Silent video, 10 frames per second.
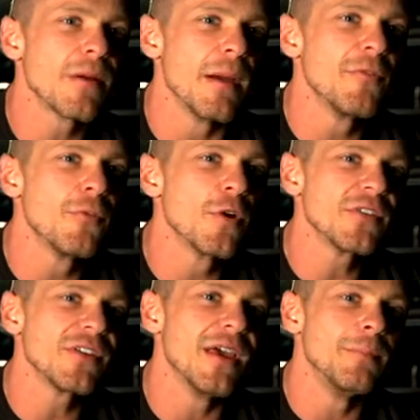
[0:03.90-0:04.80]

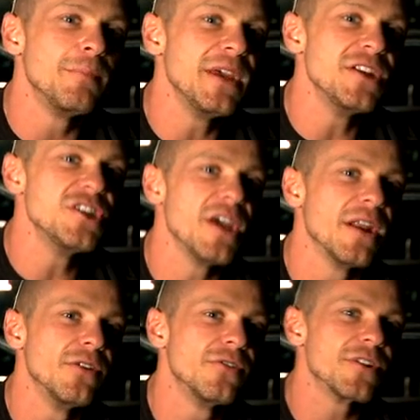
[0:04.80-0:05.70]
Primaforce, and PGN
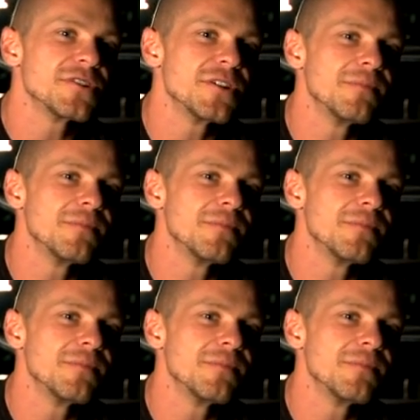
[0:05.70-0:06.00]
Nutrition.